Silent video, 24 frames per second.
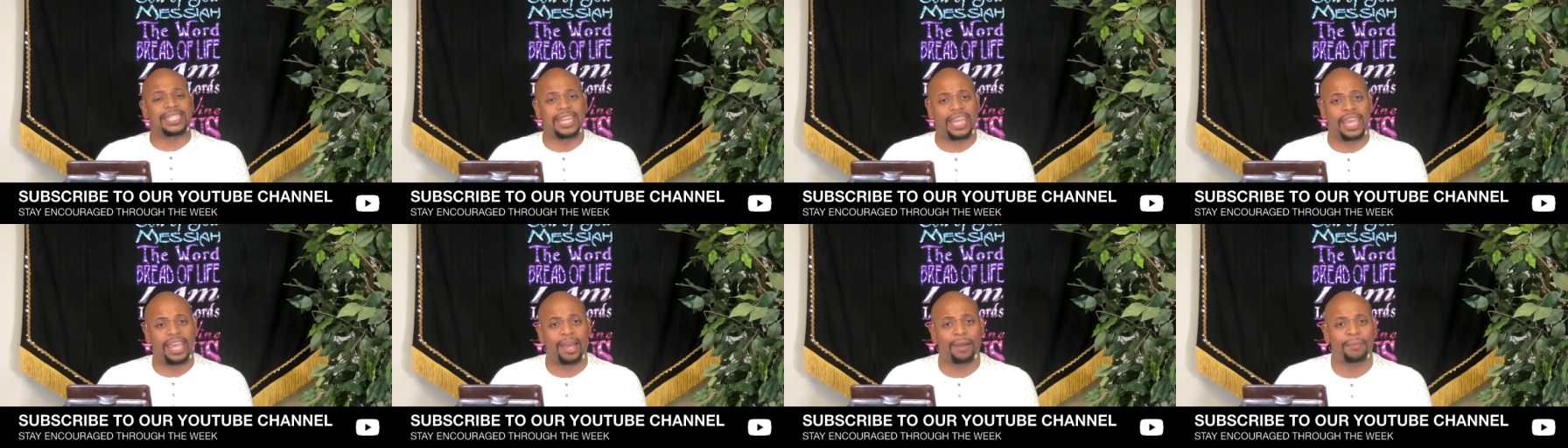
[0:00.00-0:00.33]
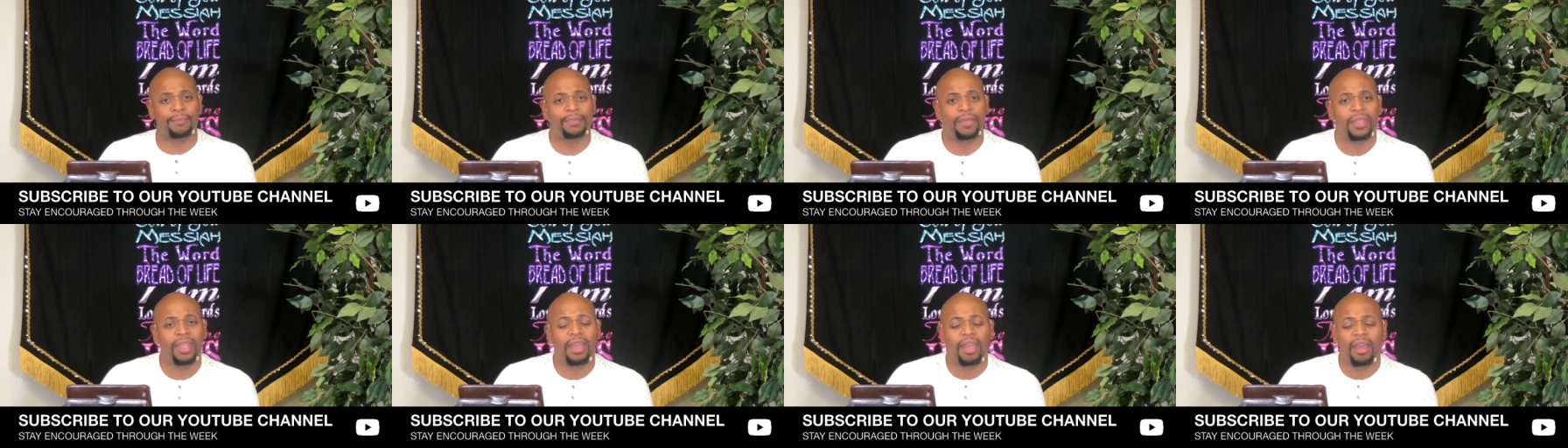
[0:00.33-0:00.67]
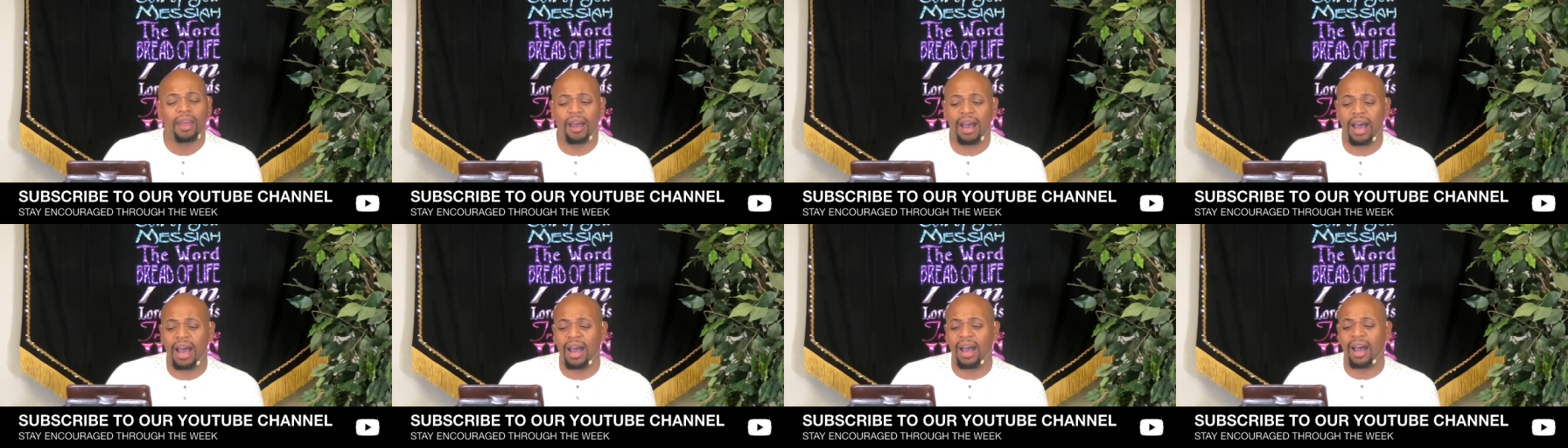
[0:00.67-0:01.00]
him
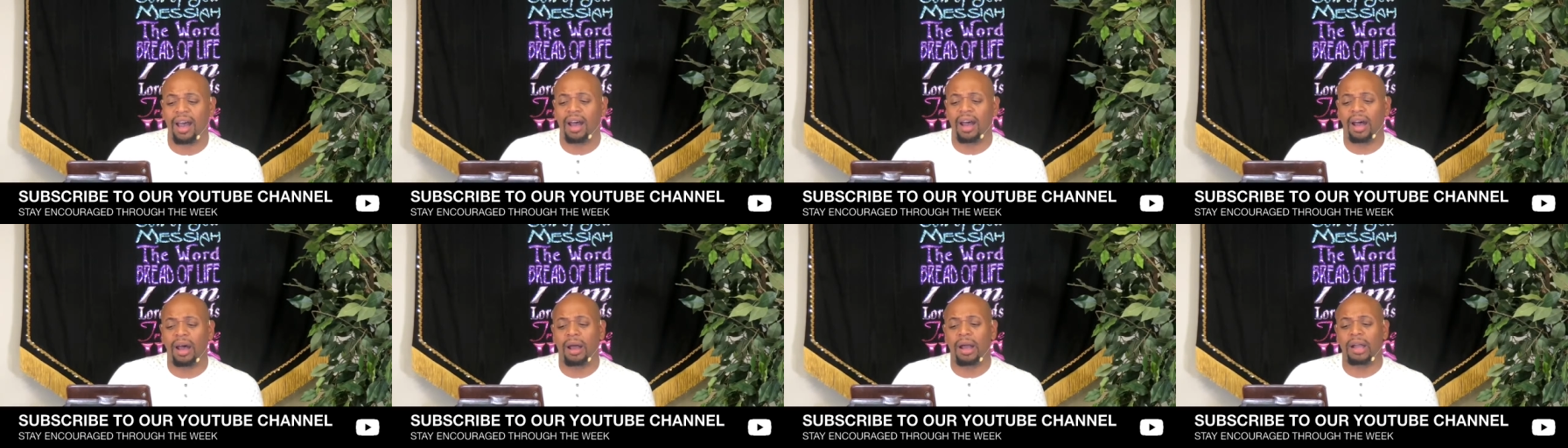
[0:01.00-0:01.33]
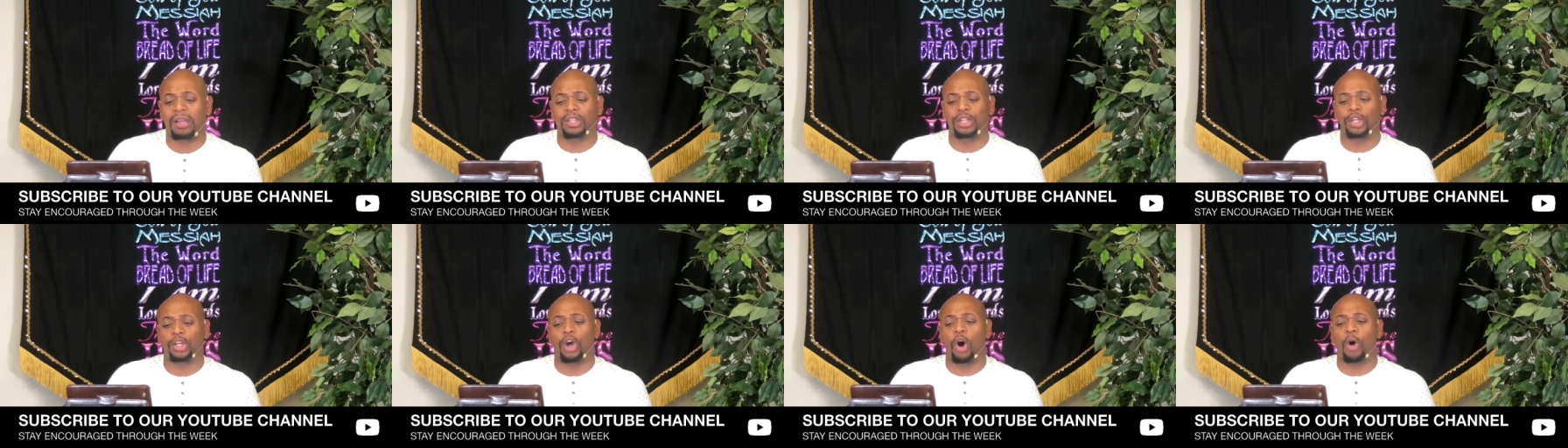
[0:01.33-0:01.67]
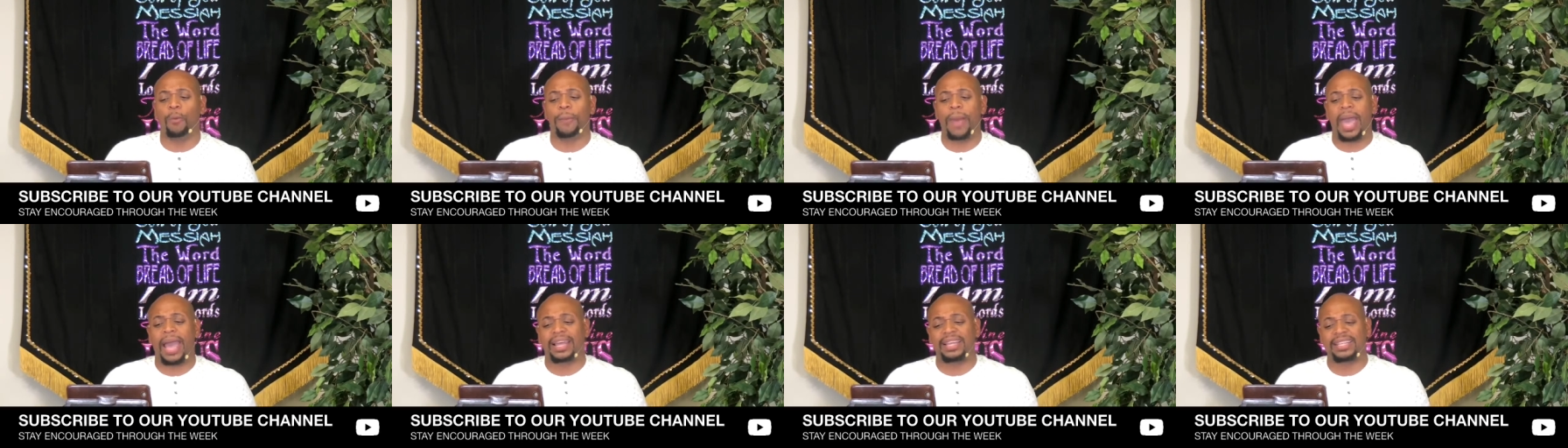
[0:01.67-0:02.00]
uh, uh, to go
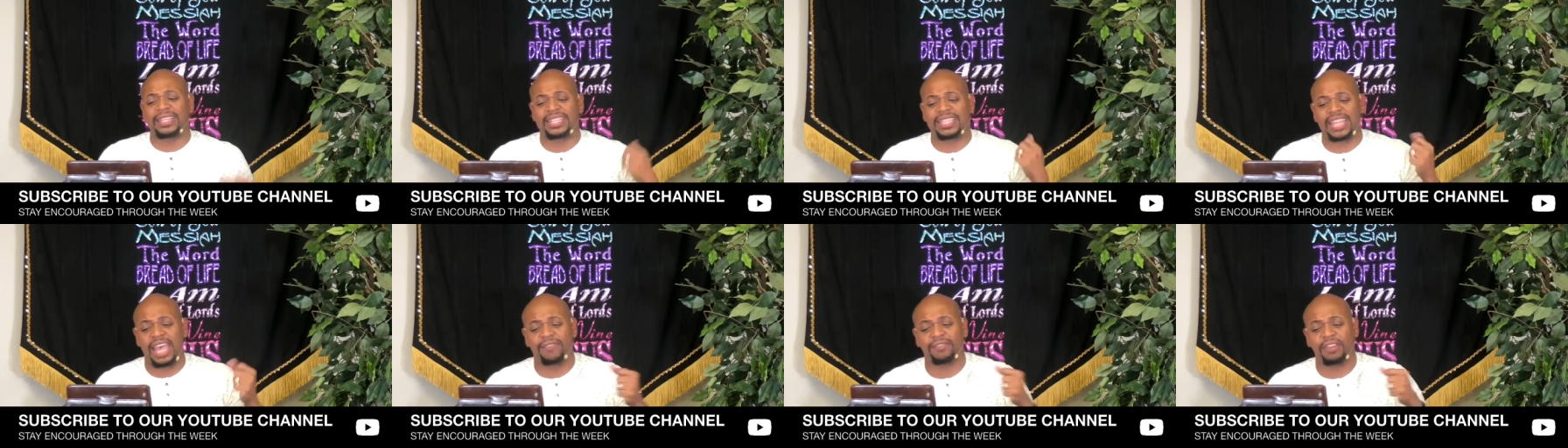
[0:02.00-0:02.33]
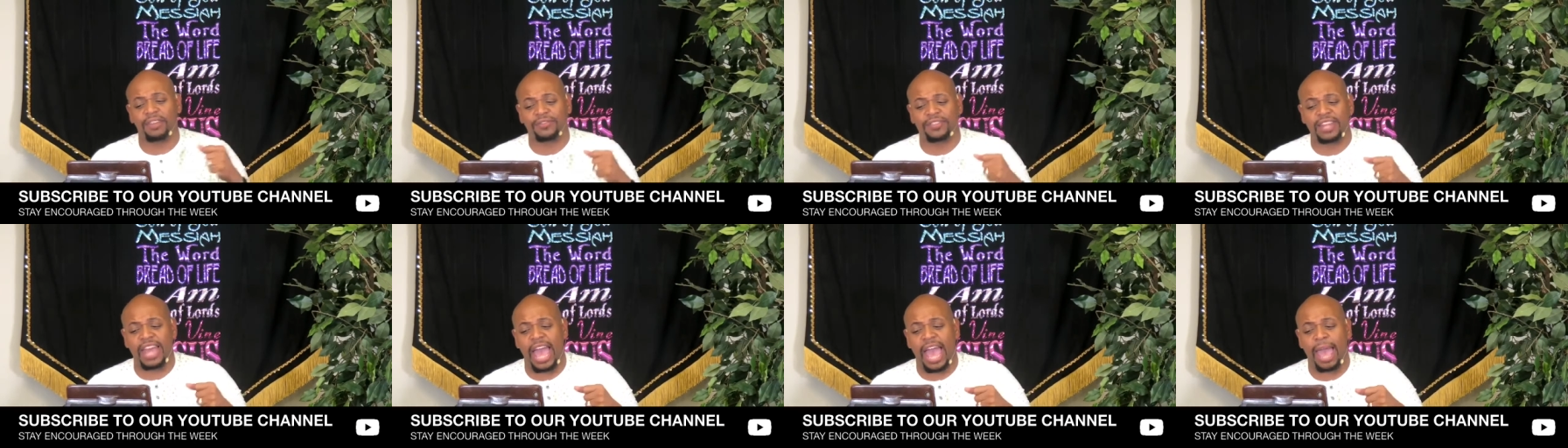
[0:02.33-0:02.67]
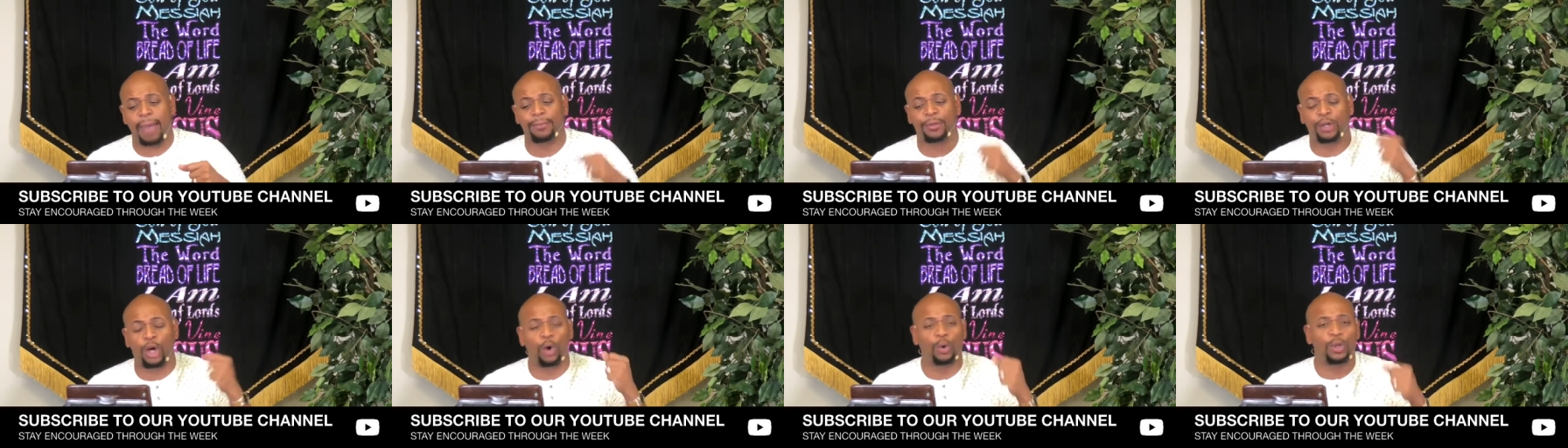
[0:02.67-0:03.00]
back a seventh
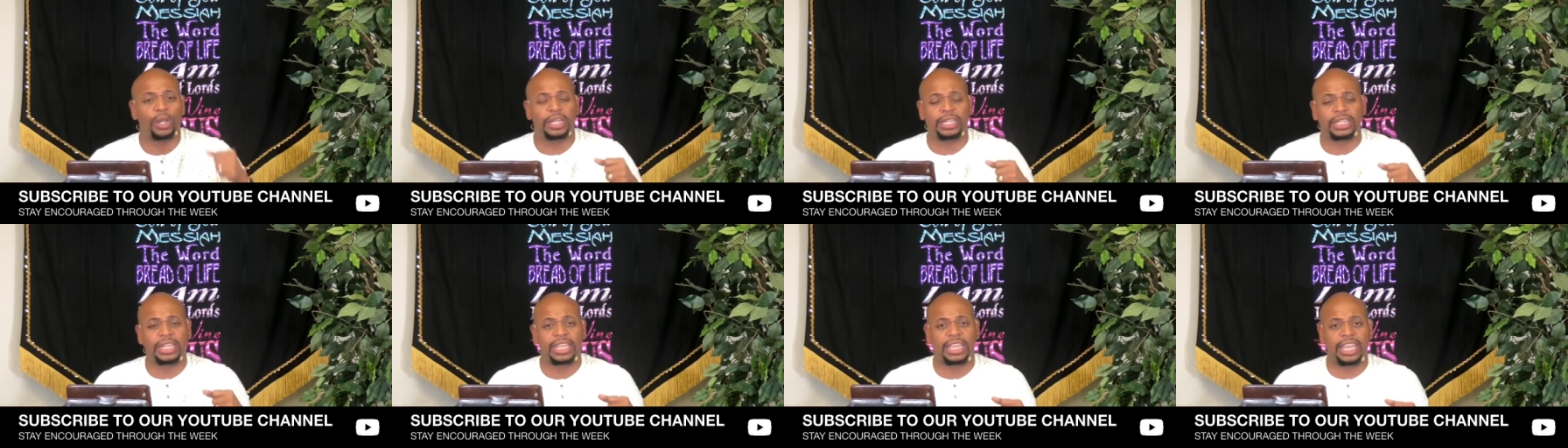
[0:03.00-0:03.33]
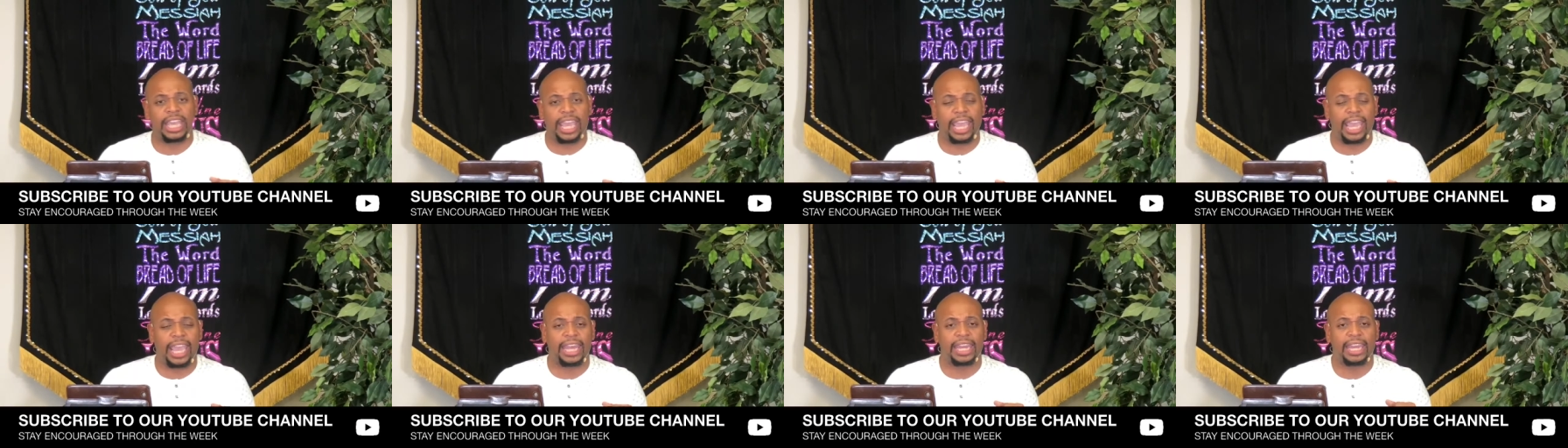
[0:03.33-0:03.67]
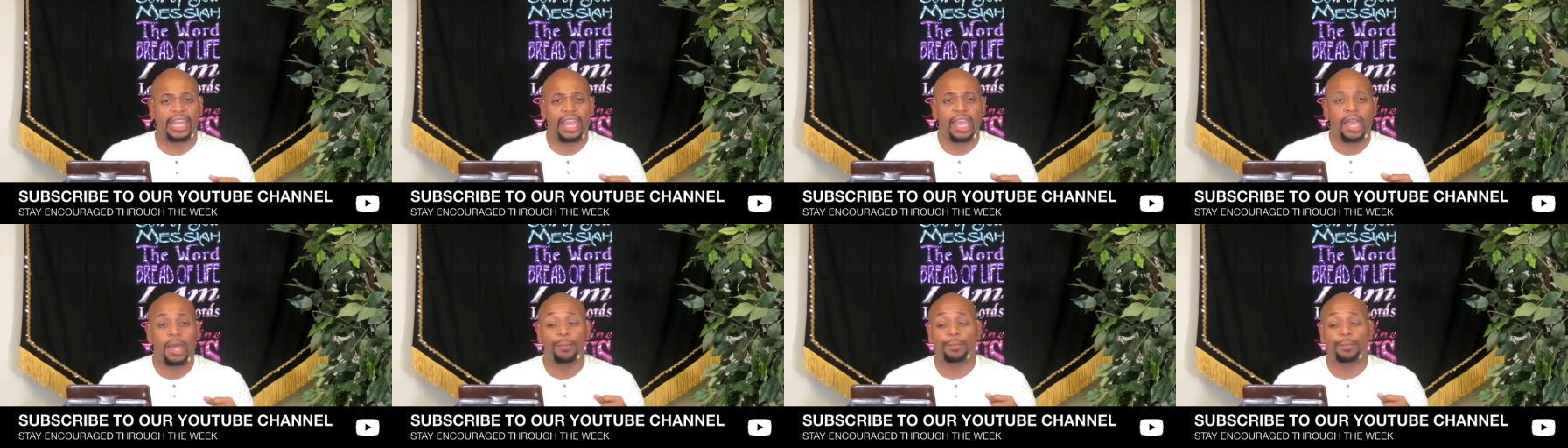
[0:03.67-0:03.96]
time. Go look again.